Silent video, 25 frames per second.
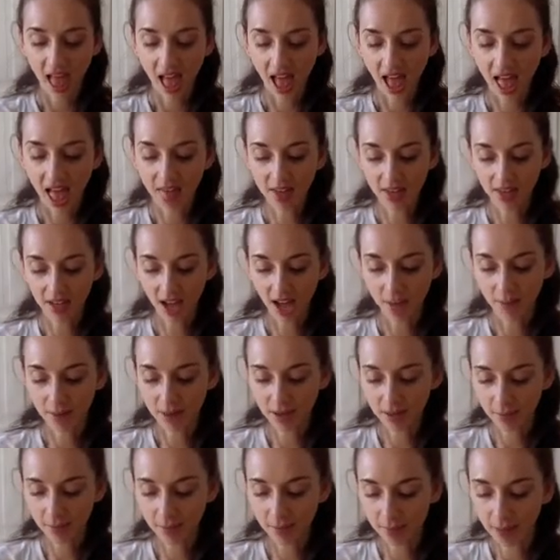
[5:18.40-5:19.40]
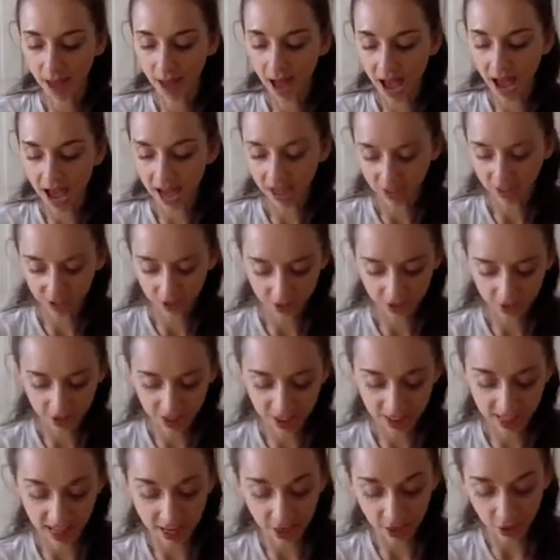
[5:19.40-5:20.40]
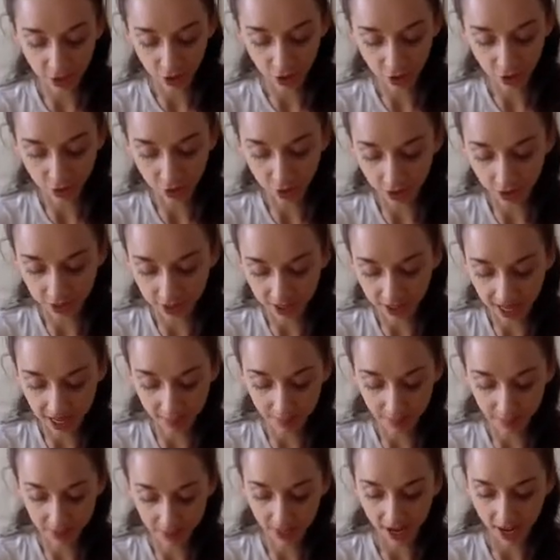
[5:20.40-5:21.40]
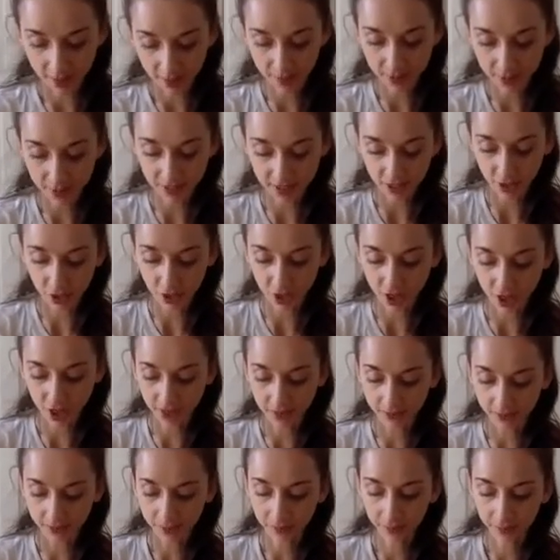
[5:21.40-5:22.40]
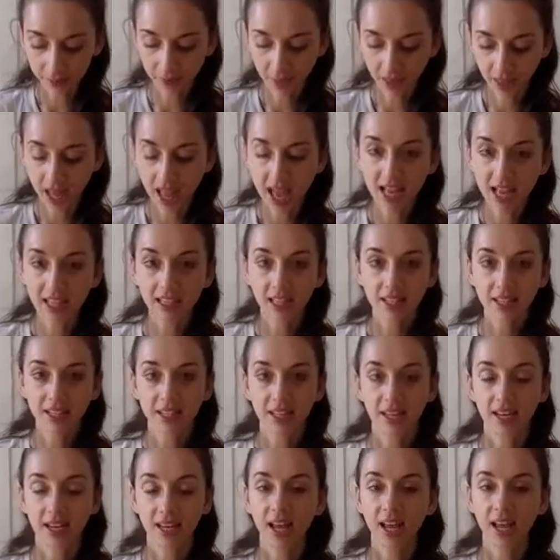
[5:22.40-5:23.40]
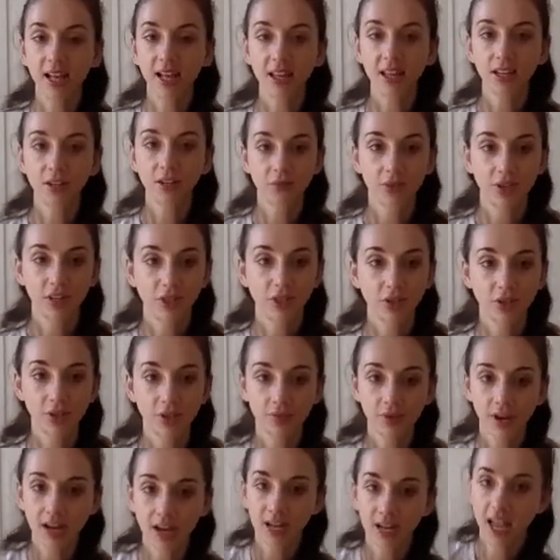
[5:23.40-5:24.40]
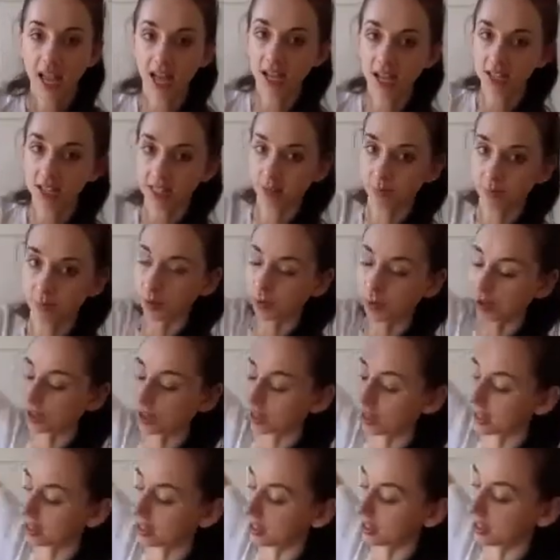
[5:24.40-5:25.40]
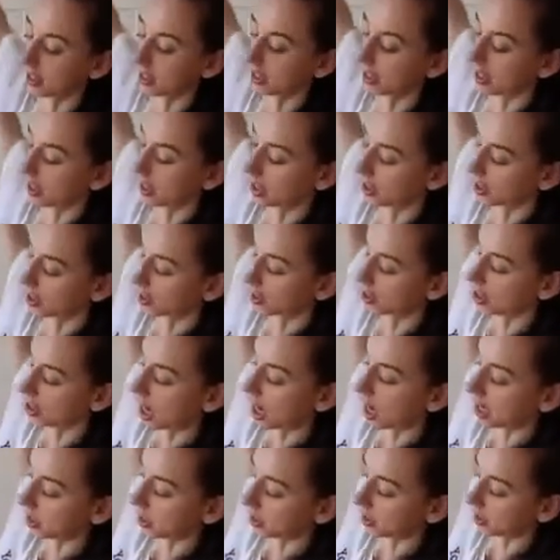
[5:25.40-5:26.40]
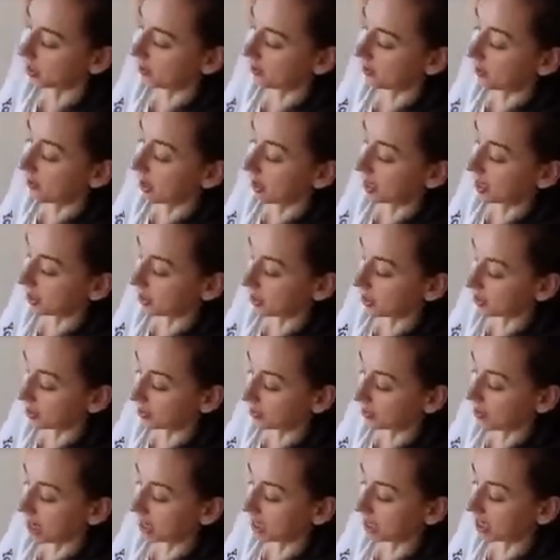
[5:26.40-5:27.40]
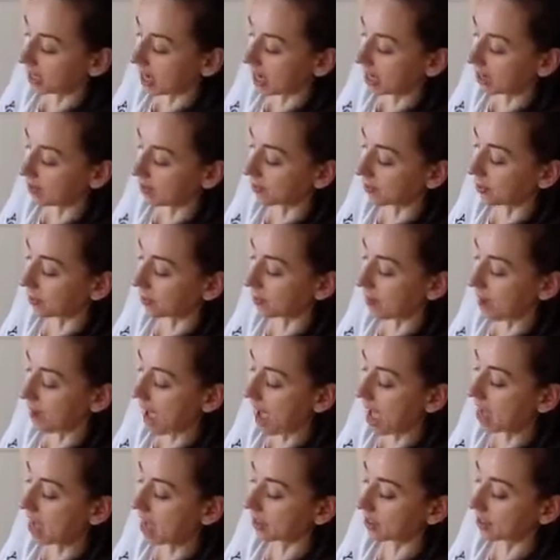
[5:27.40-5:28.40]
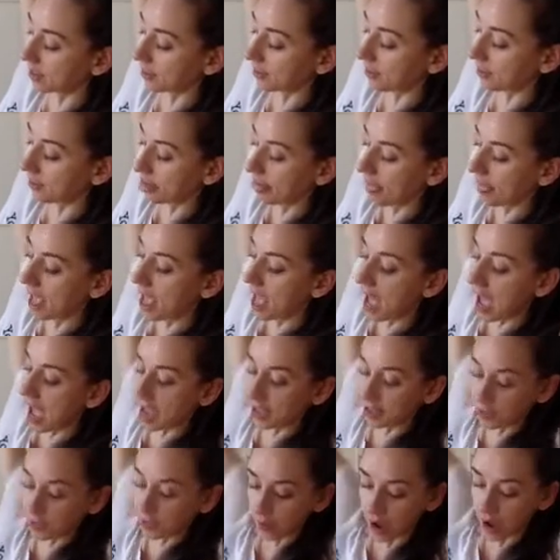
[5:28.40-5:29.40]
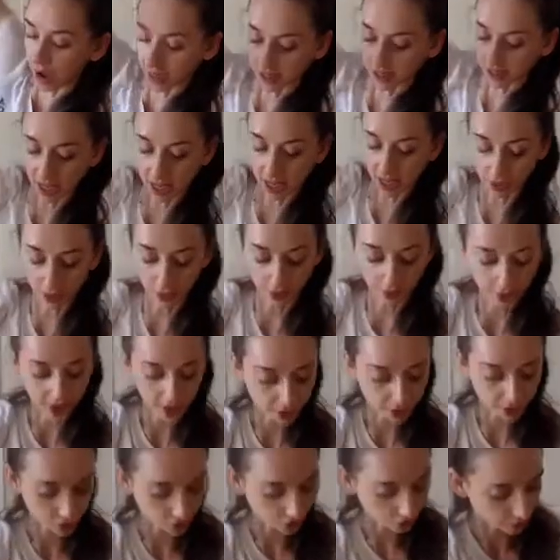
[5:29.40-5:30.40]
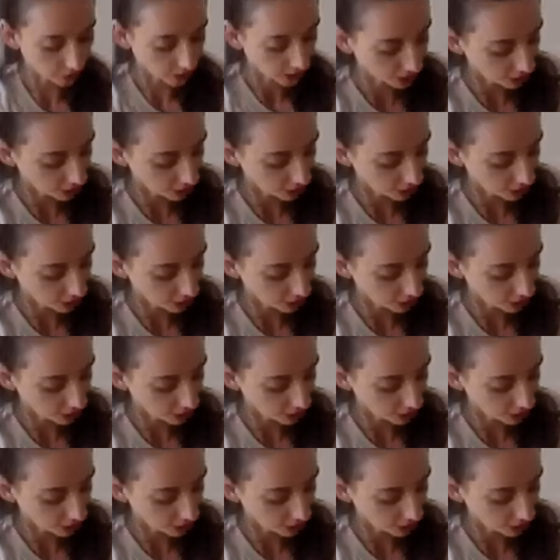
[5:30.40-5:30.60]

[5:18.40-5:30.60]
And then coming back to just that neutral tabletop position, let's inhale and reach the right hand up towards the ceiling. Your chest faces the right side of your mat. As you exhale, thread your right